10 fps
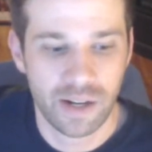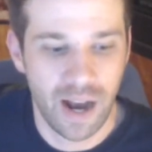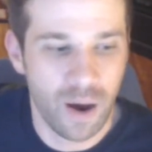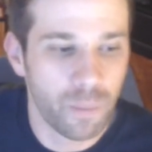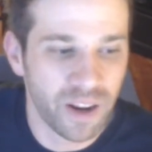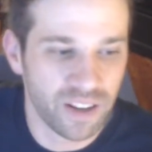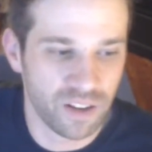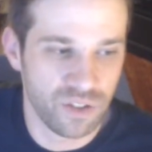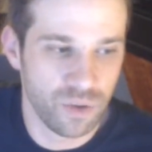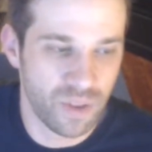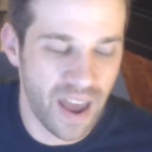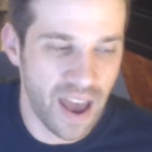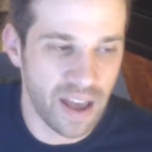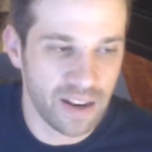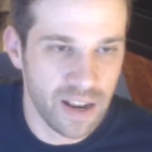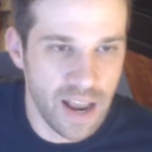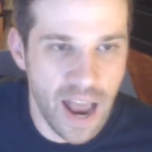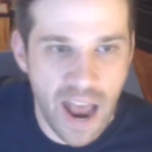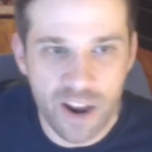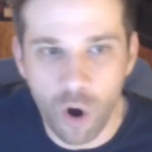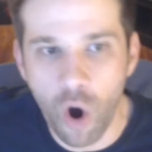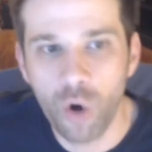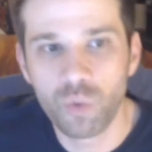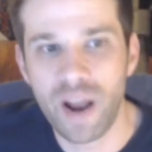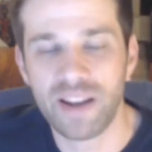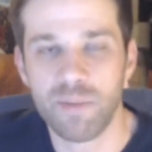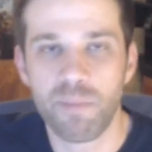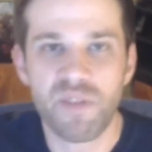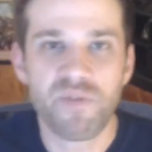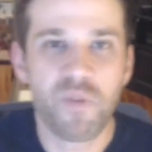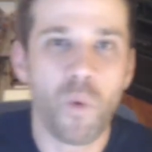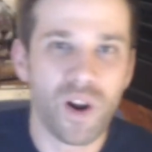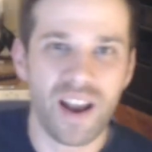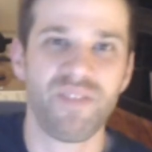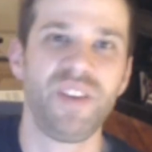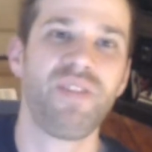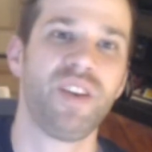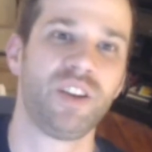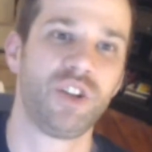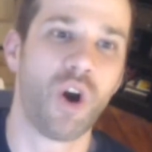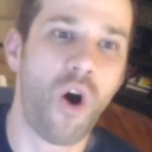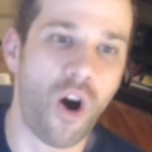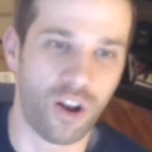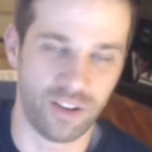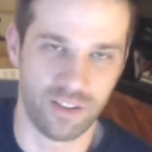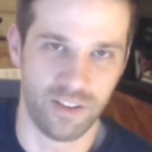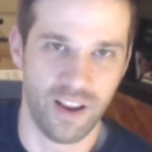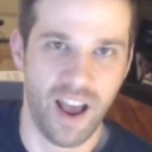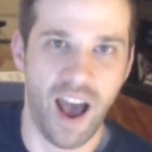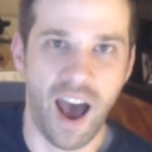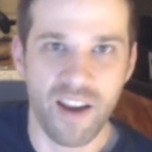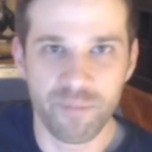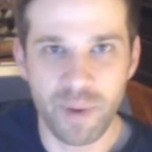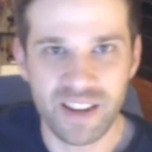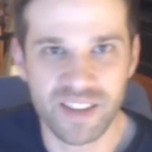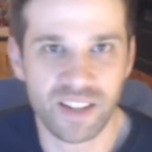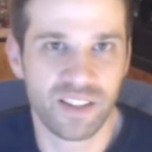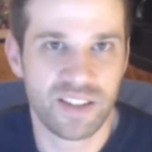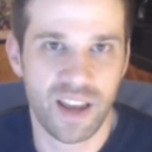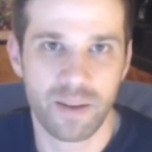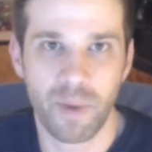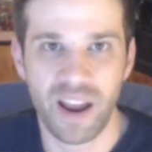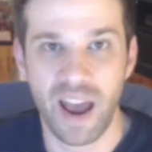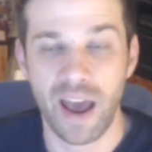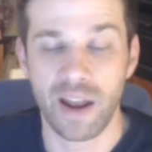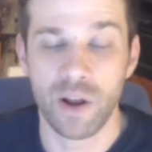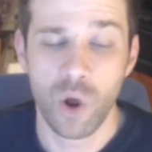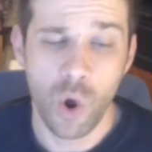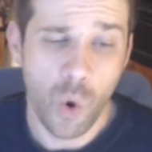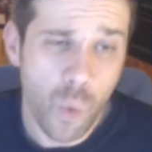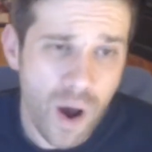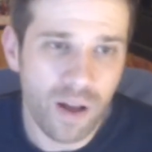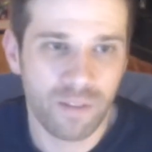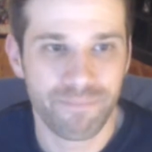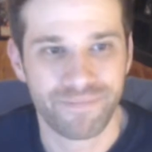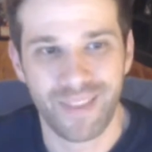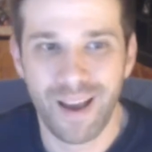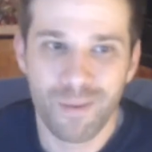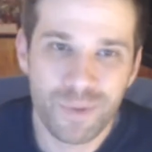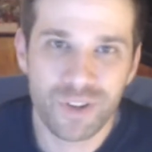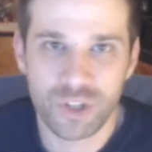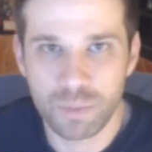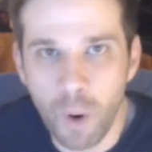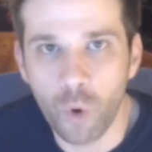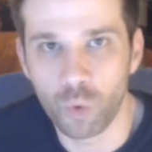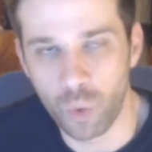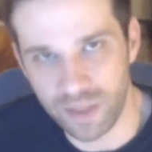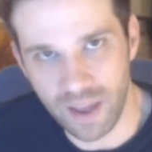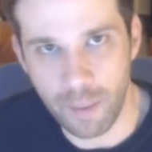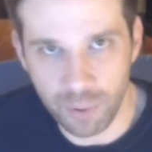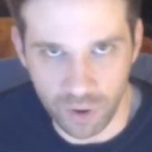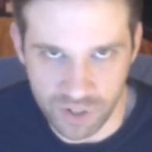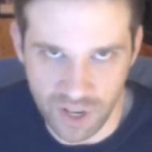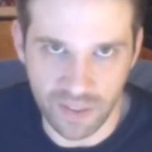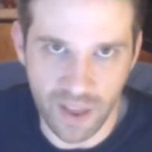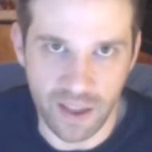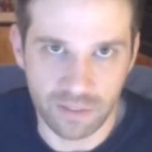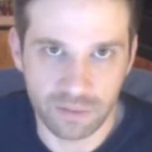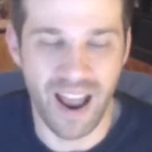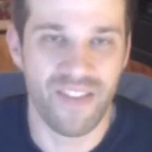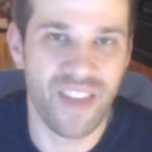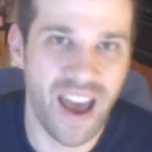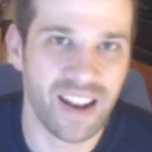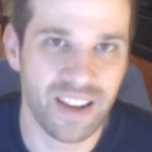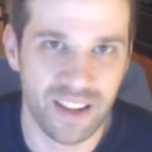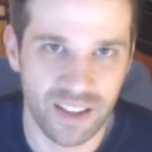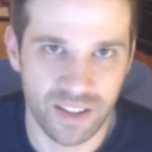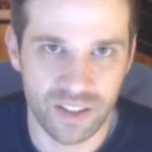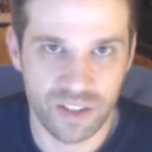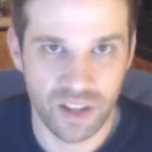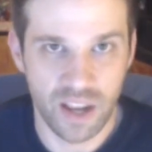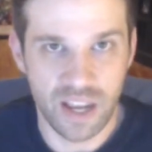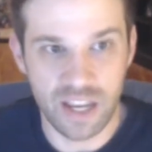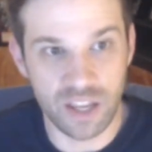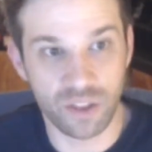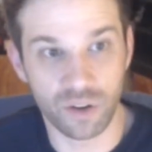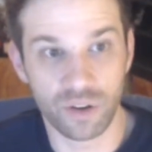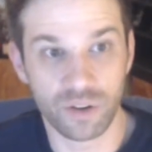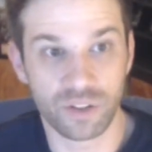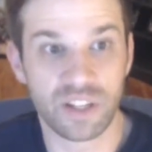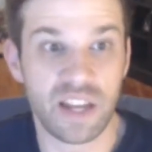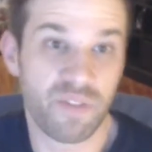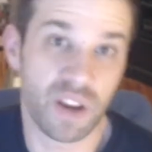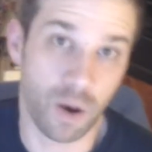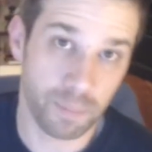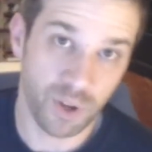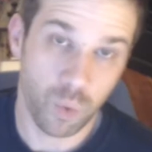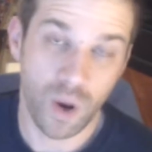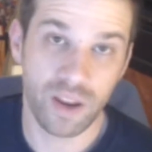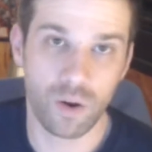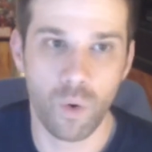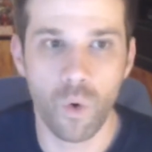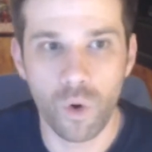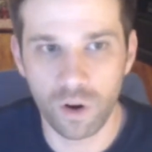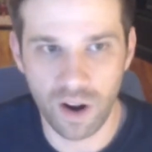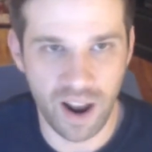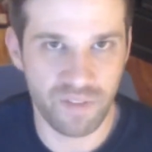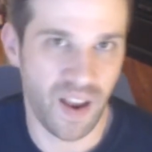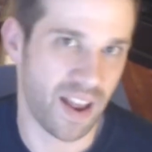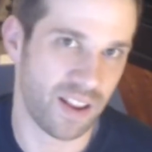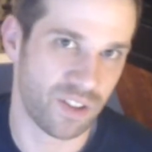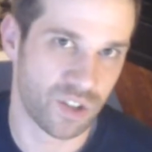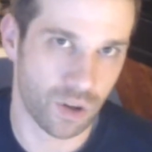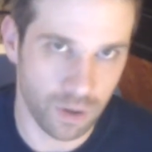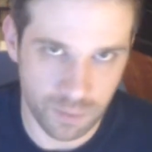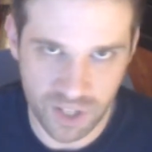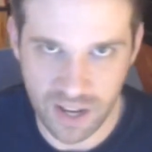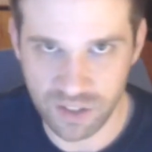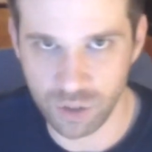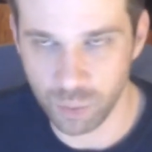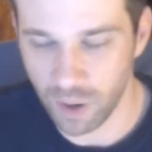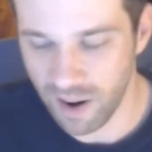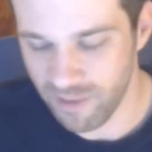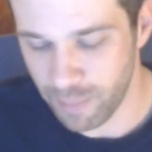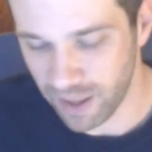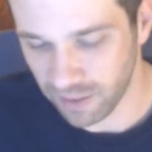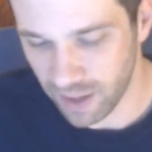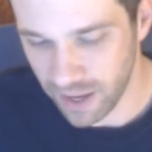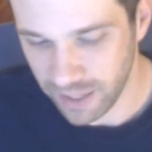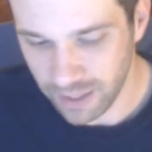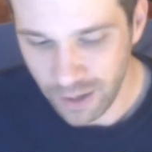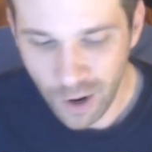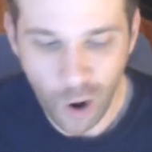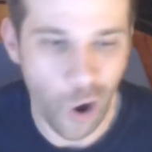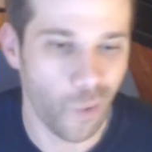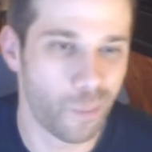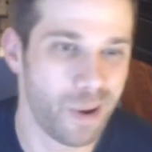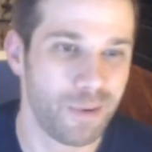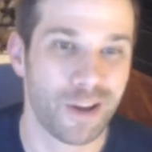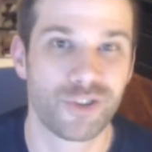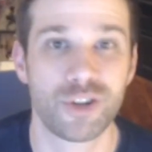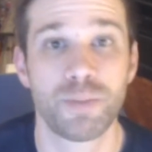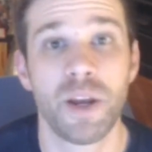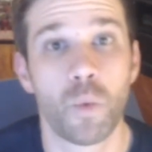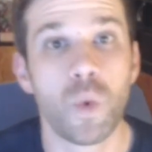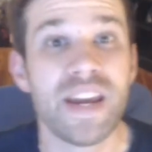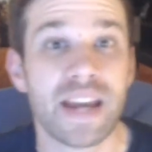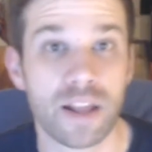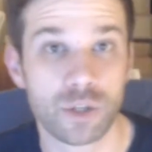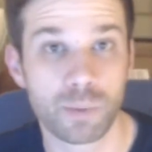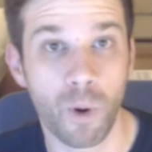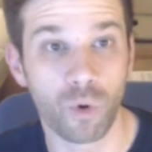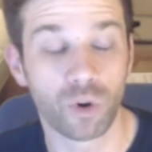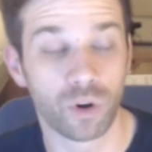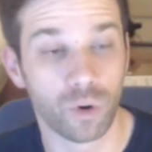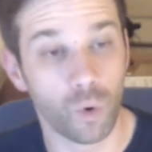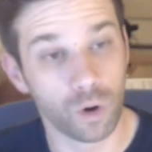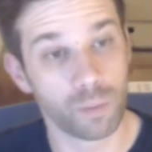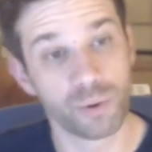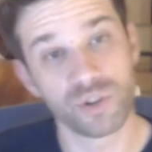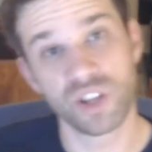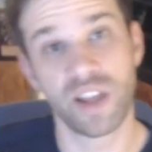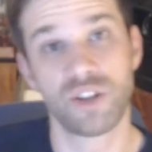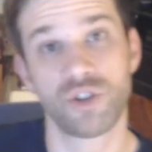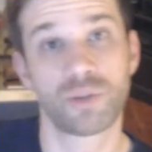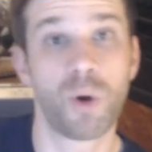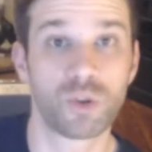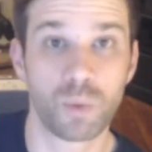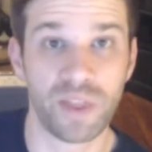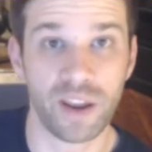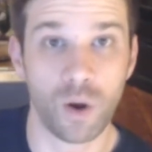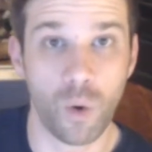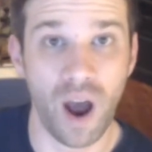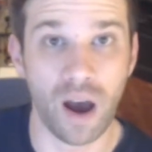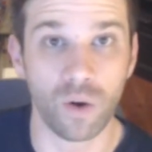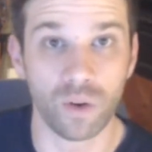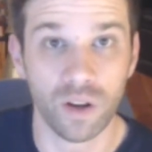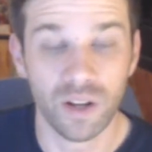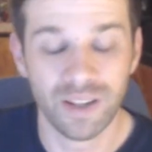How am I going to do that? And already, before I've even gone, I've basically said in my head, well, I'm going to smoke with that person then. And that is either giving up the quit, or I've had circumstances where I've been like, oh, maybe I'll just be a weekend smoker, or a person that just smokes when they go out.